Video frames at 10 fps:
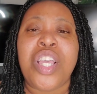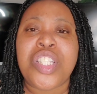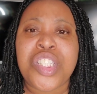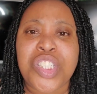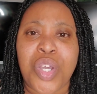
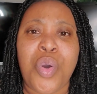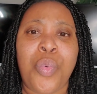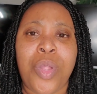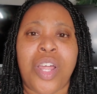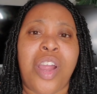so
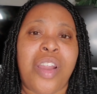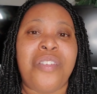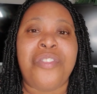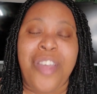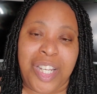will our
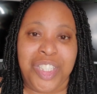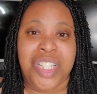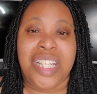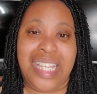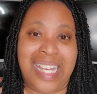
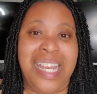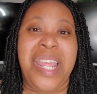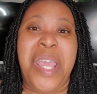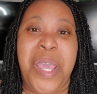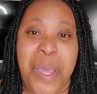affection in
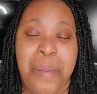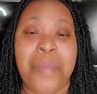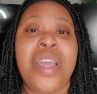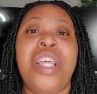him.